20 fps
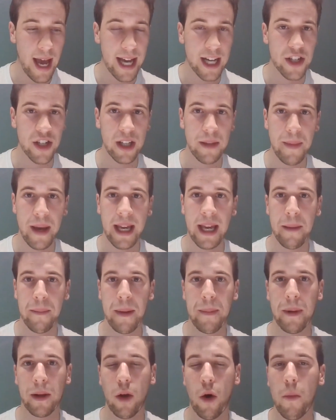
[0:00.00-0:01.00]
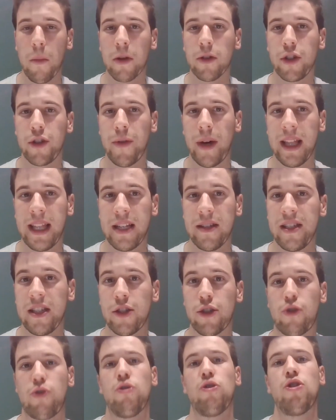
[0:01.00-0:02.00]
actually making people open to new ideas
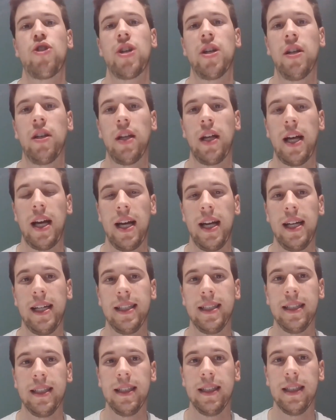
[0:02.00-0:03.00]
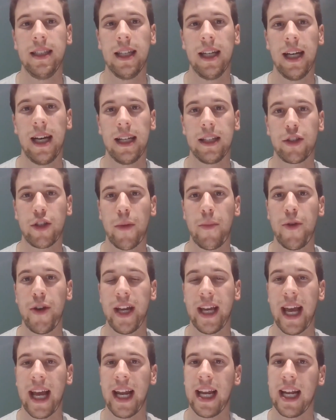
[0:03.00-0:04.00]
is crucial, and
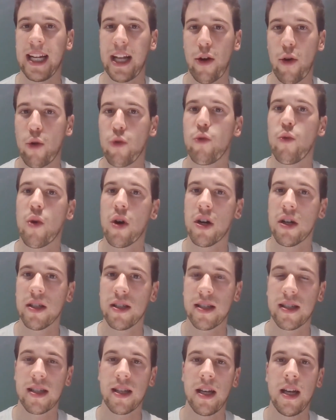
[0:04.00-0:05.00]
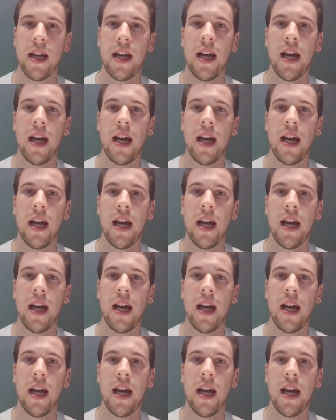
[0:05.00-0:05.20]
communicating their own words